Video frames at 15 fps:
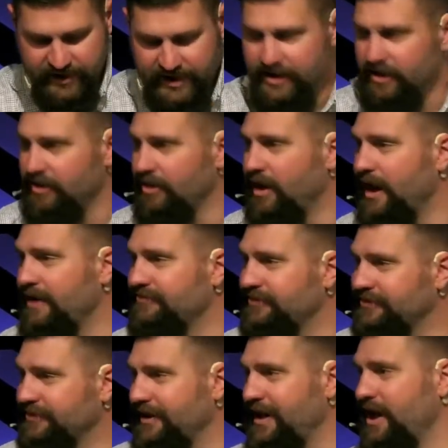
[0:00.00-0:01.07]
in our life
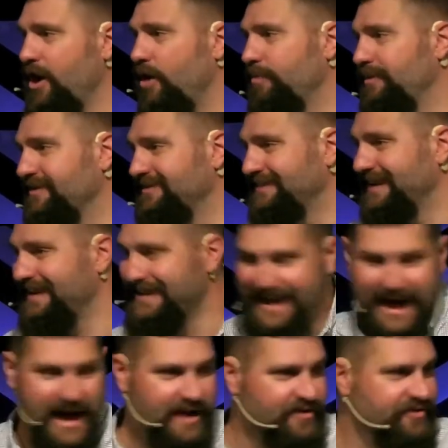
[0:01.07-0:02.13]
is going to help us to
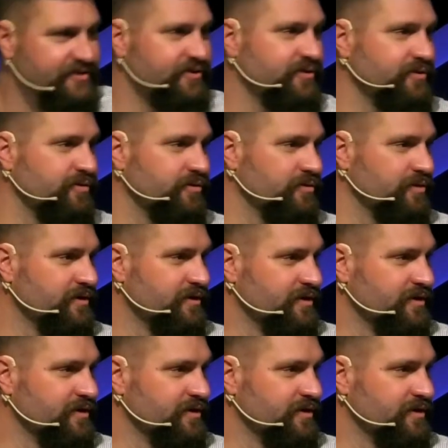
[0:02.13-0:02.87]
not do